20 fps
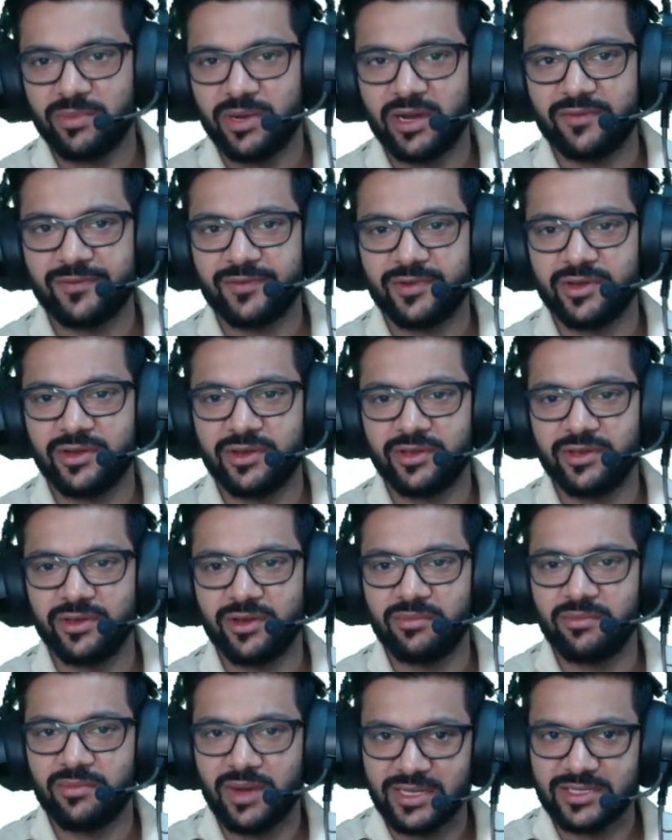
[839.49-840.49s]
after your
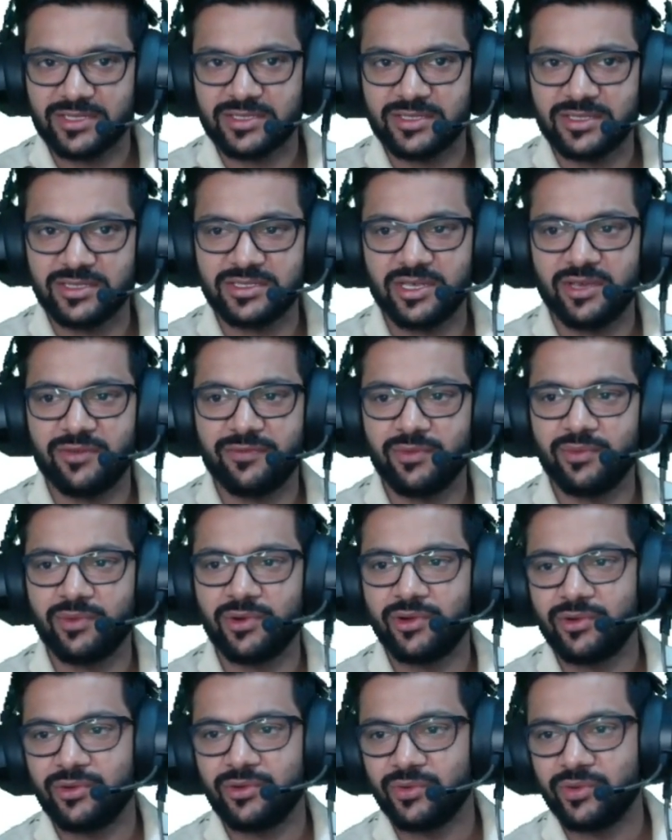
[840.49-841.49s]
master's if you
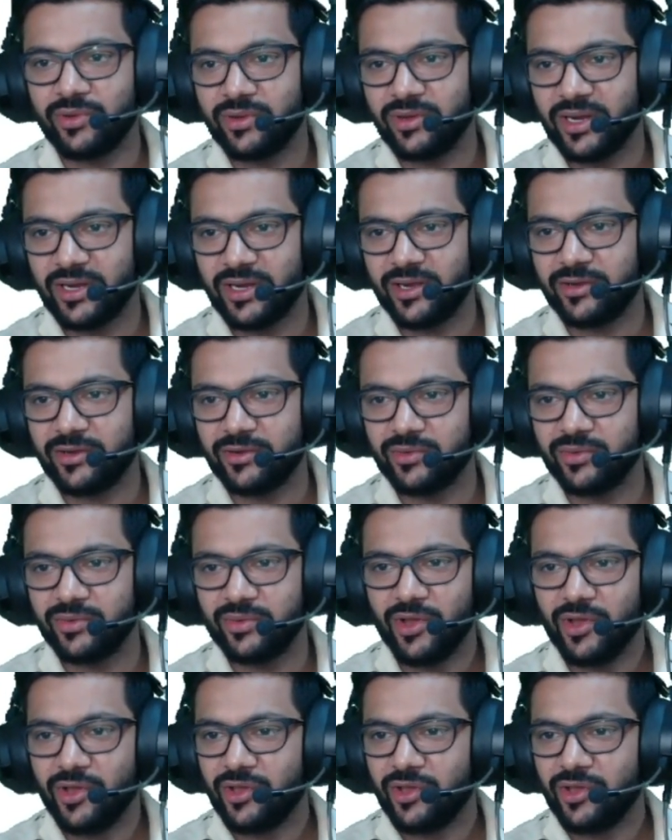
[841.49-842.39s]
want to get into